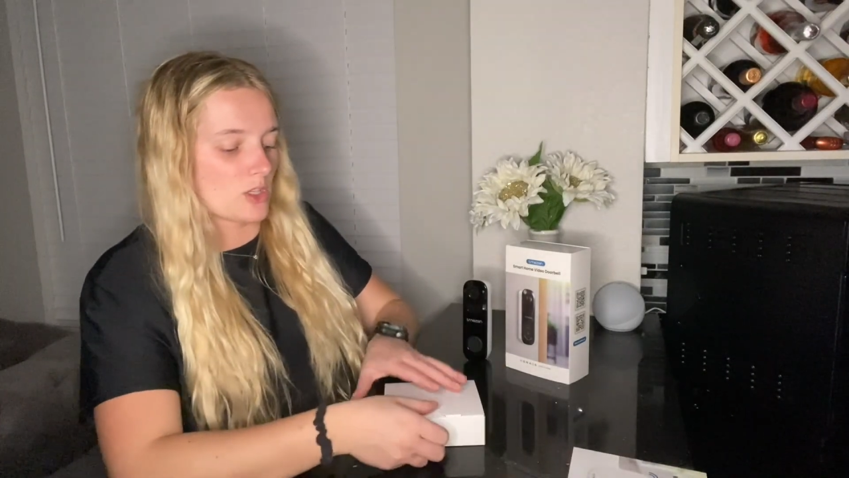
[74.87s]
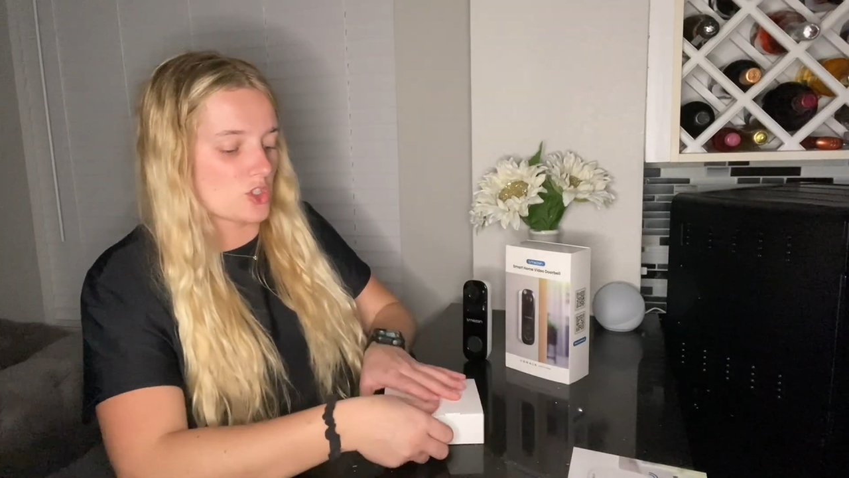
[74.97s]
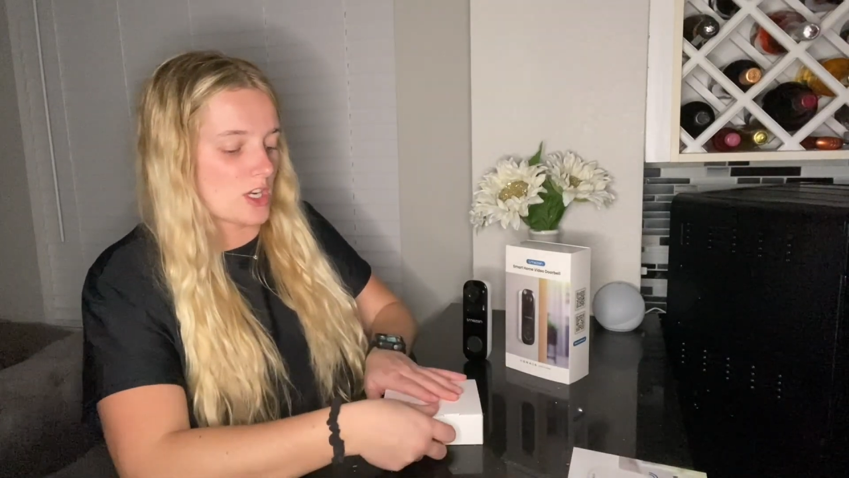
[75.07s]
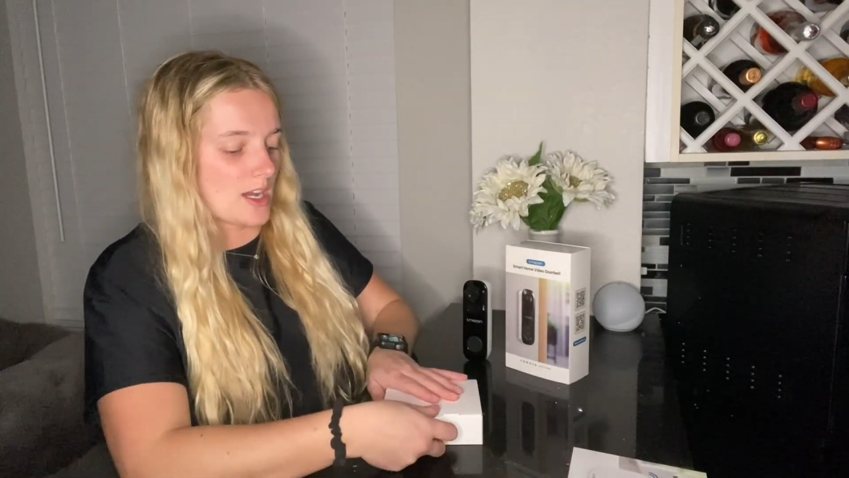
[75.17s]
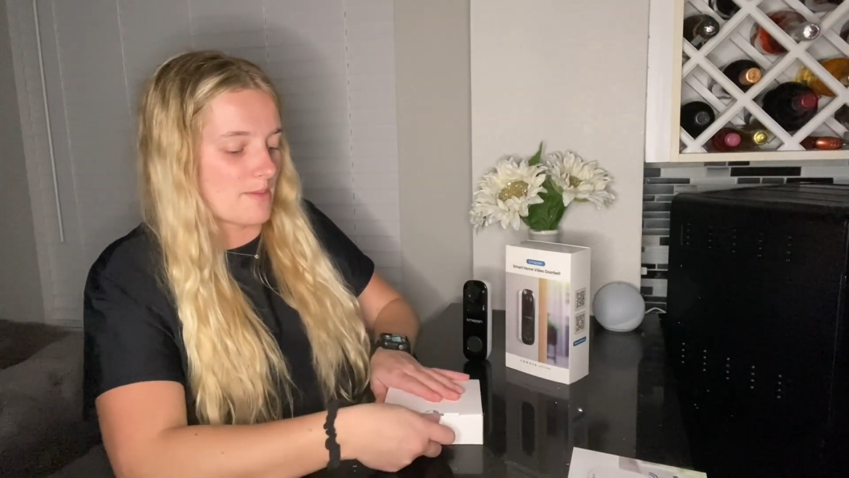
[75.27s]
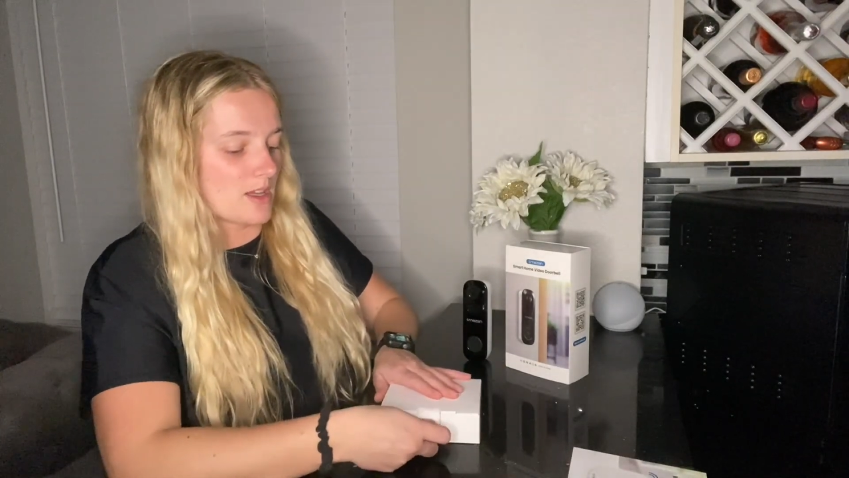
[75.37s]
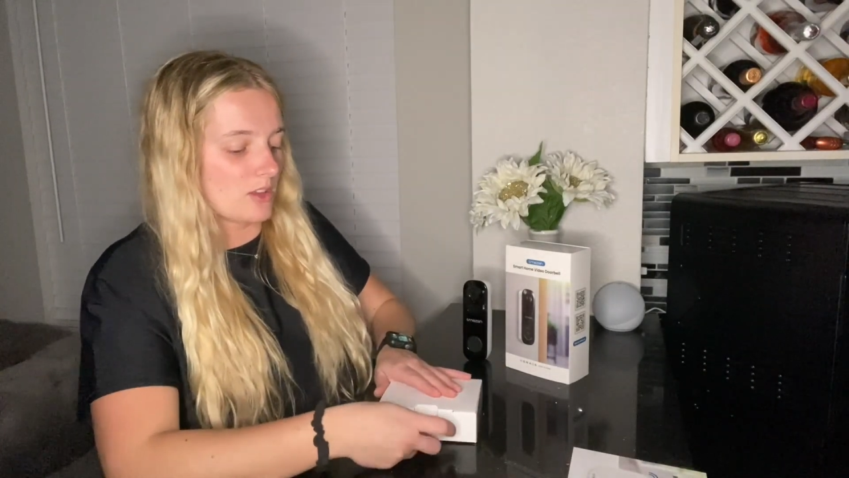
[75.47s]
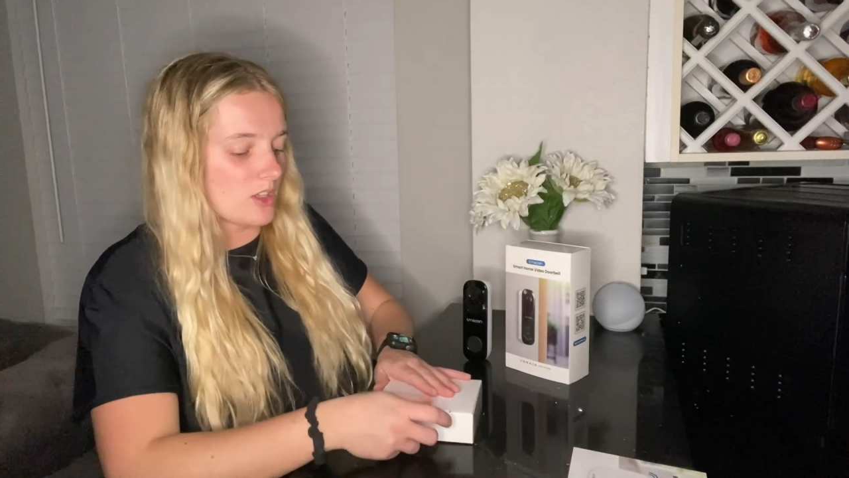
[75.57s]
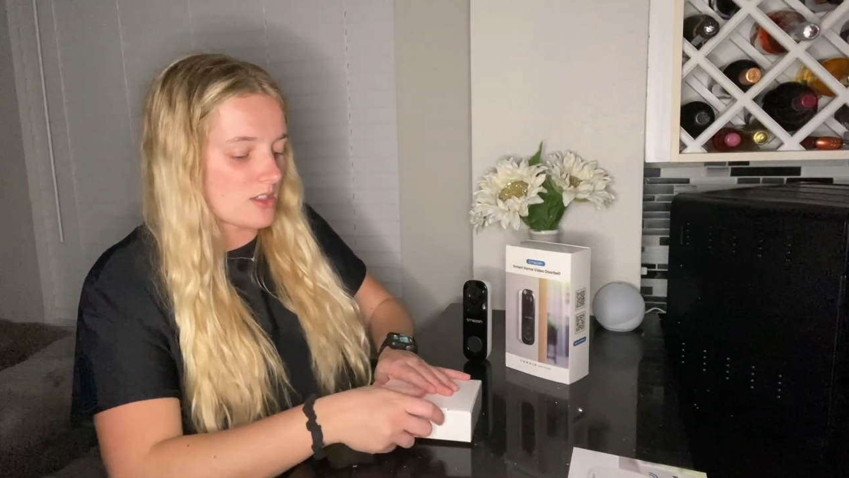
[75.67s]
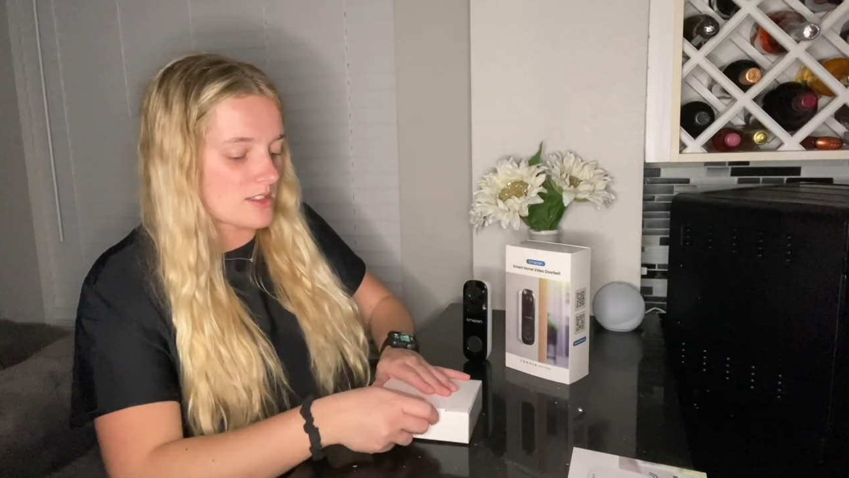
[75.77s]
chime
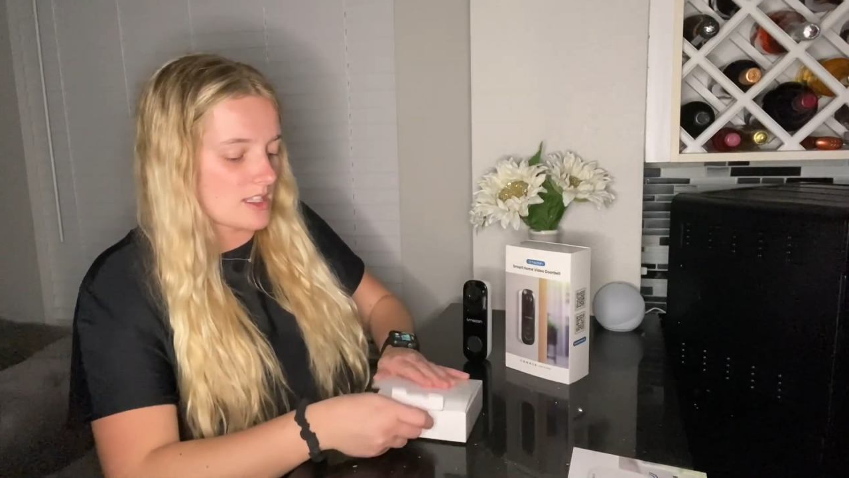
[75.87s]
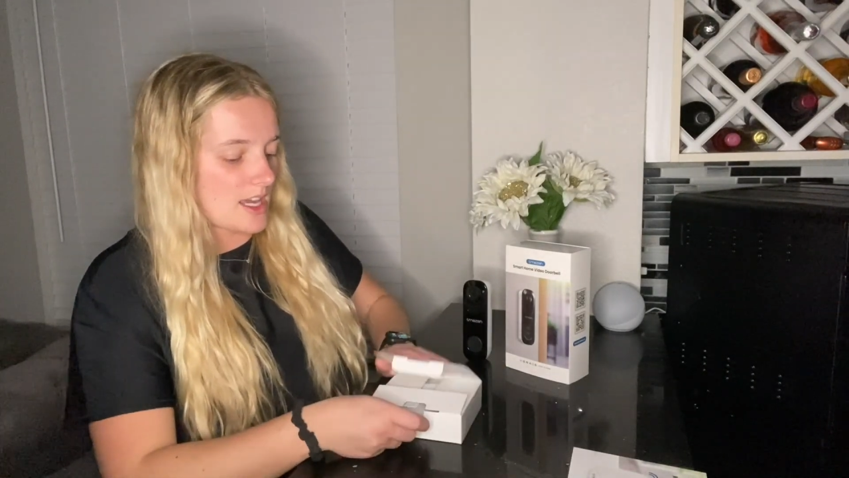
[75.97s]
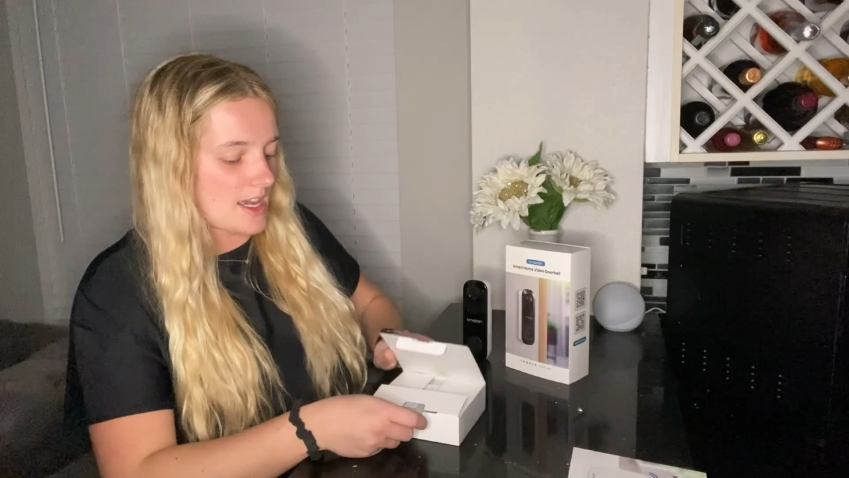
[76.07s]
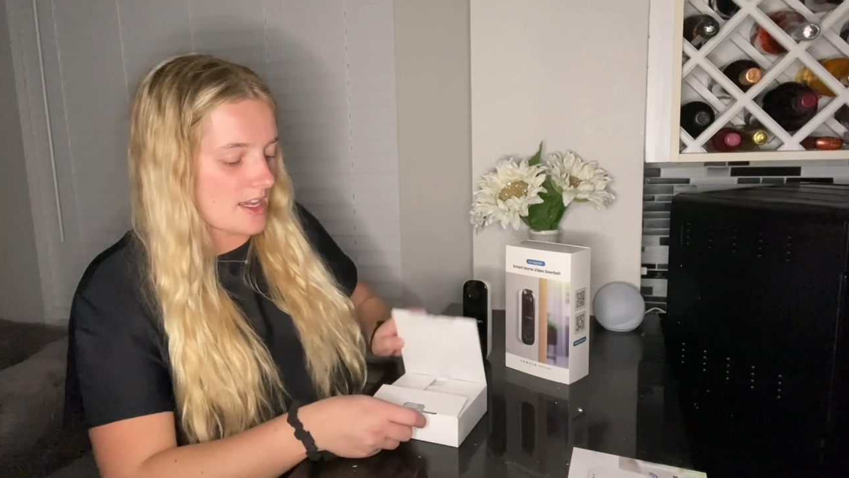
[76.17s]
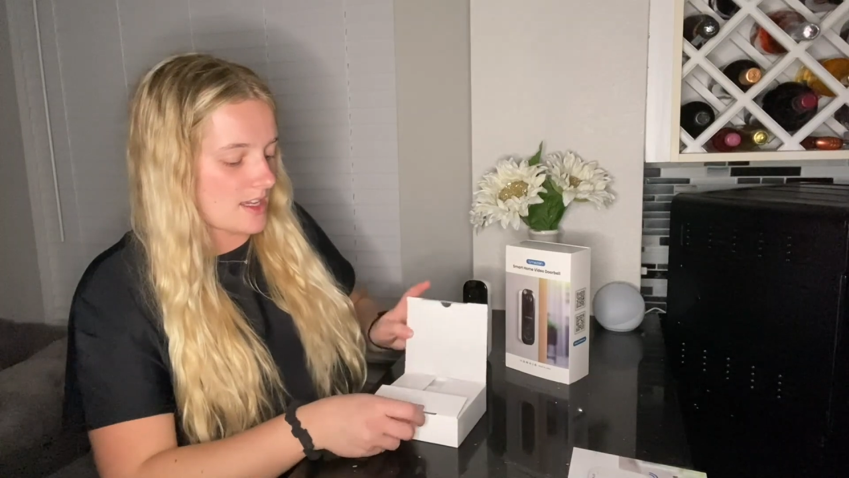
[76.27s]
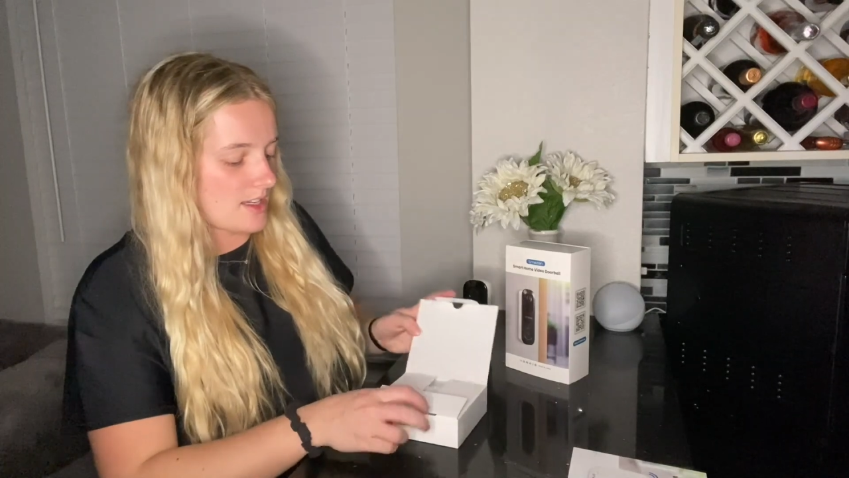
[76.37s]
looks like.